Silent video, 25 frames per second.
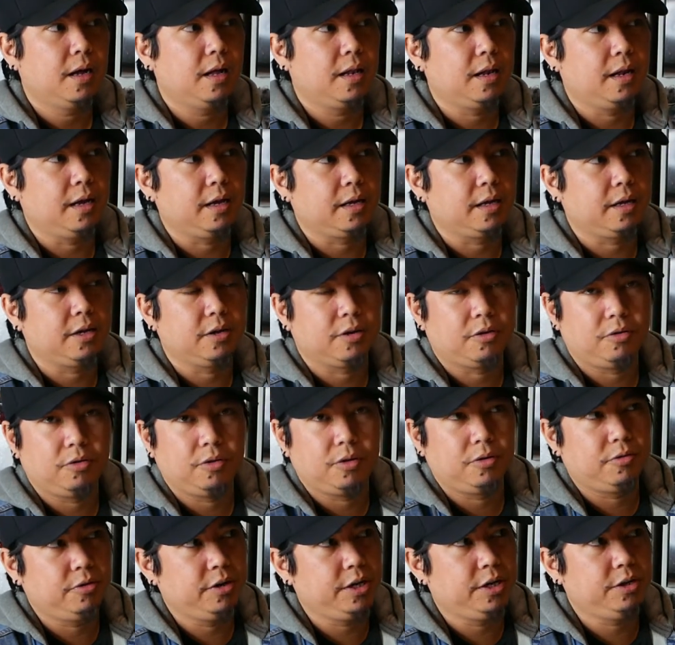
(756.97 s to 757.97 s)
like
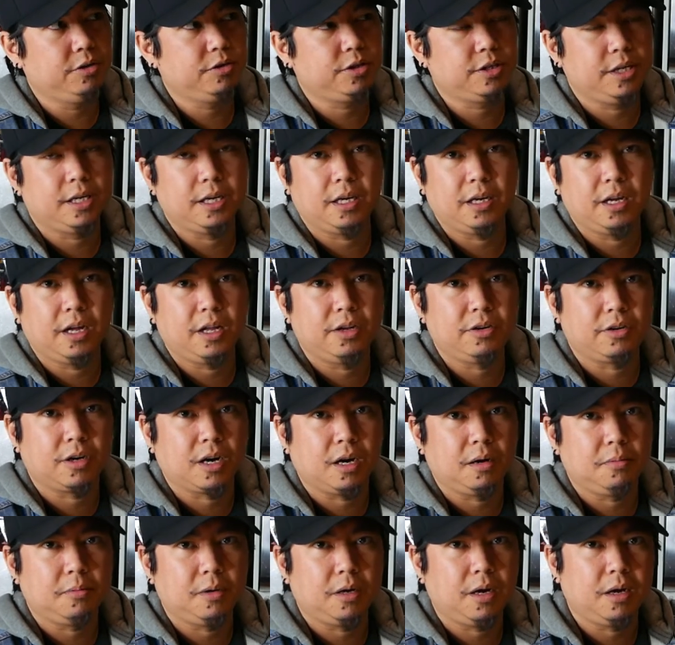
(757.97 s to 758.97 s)
reusing another
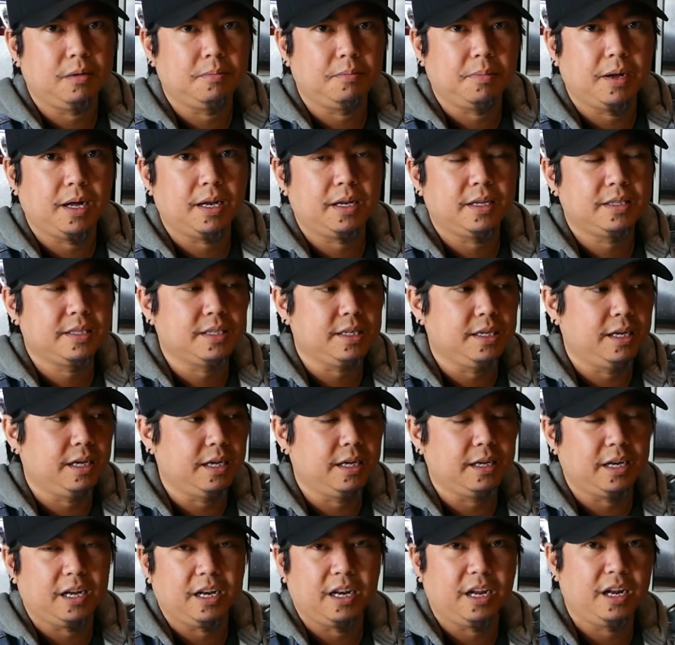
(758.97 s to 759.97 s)
camera and balancing
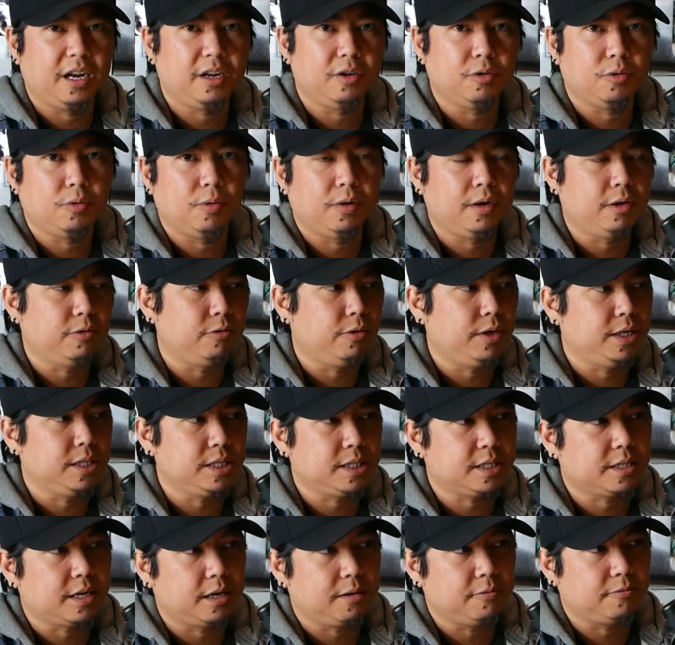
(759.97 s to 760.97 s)
it, and I don't want to
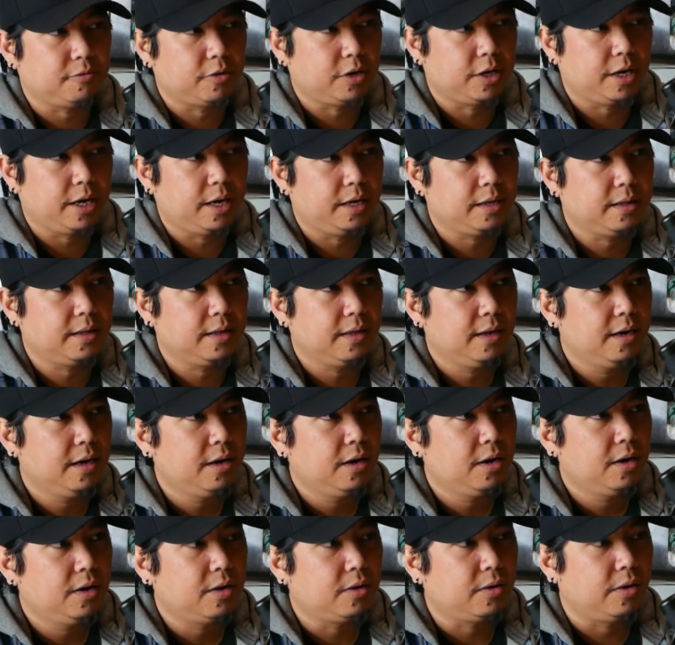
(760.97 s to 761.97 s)
waste time for that
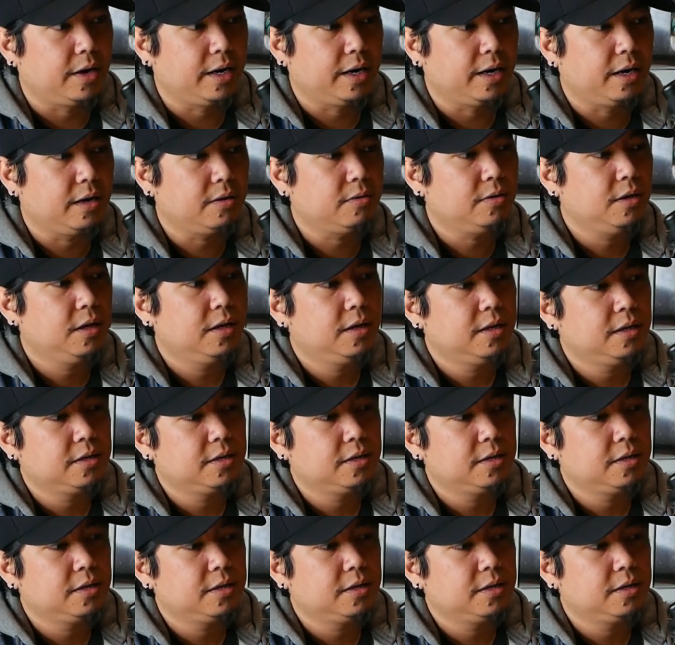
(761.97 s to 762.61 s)
right now.